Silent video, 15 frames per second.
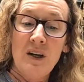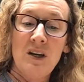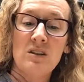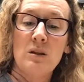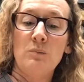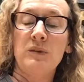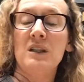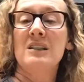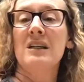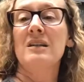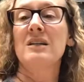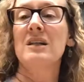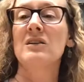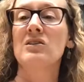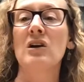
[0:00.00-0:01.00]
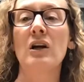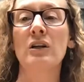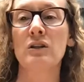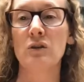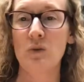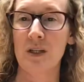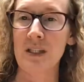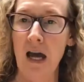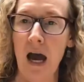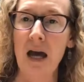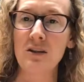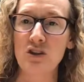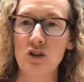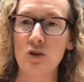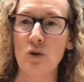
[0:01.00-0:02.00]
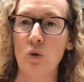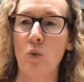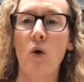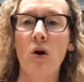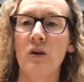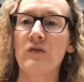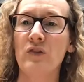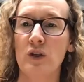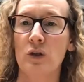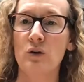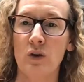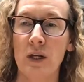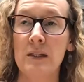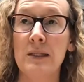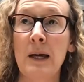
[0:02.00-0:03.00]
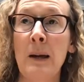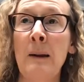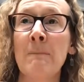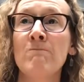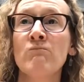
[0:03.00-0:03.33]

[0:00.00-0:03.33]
because the placenta is starting to attach to the wall of the uterus.